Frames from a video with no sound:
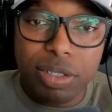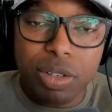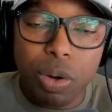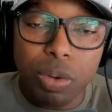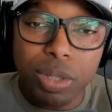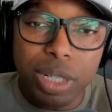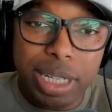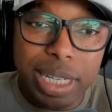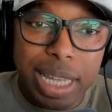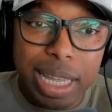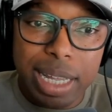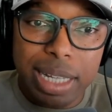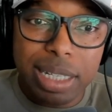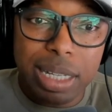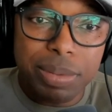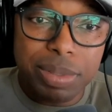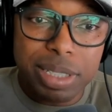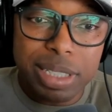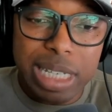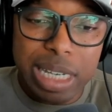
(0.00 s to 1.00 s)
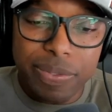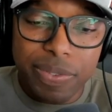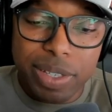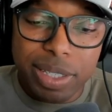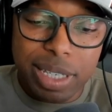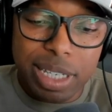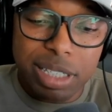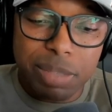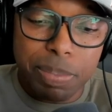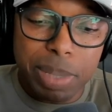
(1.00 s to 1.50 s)
Go look at Clemson's defense
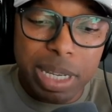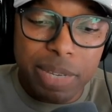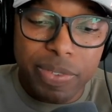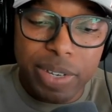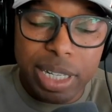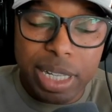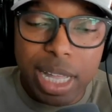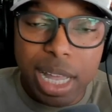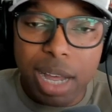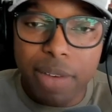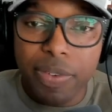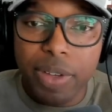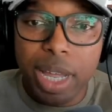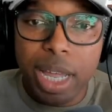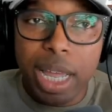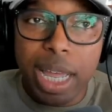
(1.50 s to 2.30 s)
since BV left,